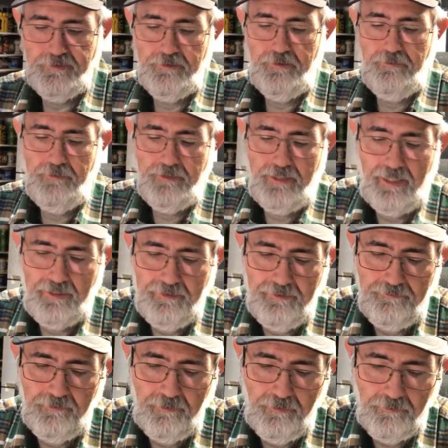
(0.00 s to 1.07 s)
So anyways, I got
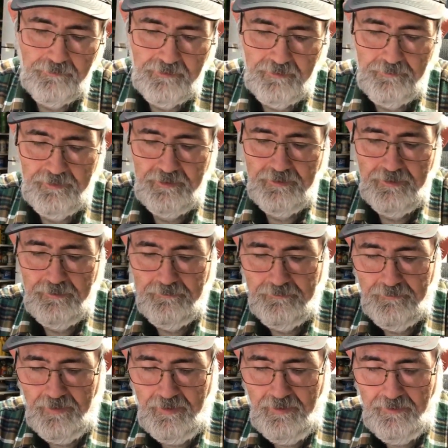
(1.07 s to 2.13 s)
enough to load some of these up.
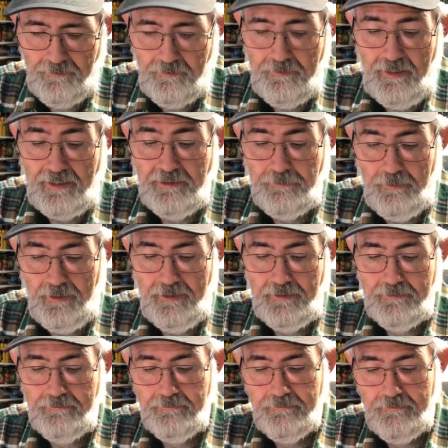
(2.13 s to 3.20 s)
They're nice
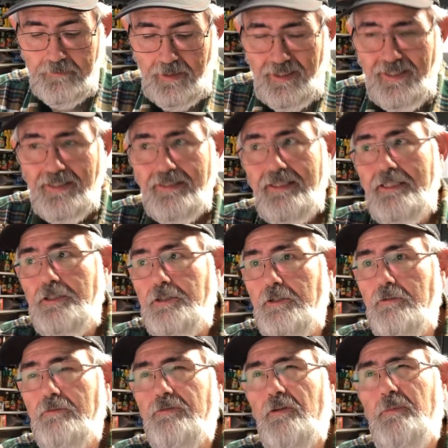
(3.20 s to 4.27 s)
plinking. They
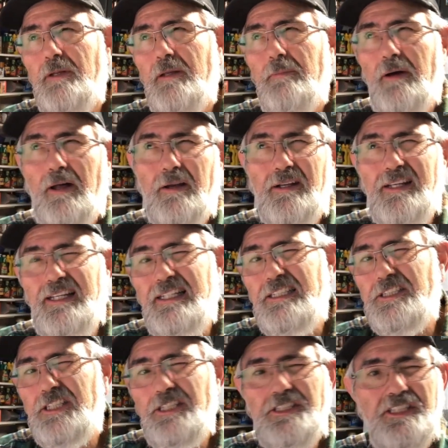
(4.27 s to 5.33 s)
shoot for me about an
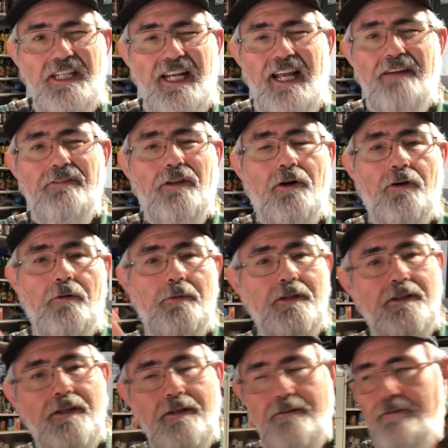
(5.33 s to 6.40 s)
inch and a half lower, but
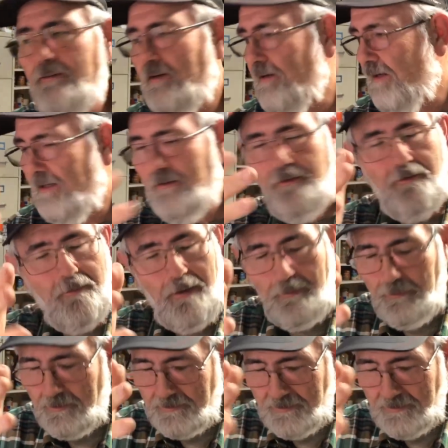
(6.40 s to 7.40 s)
I don't remember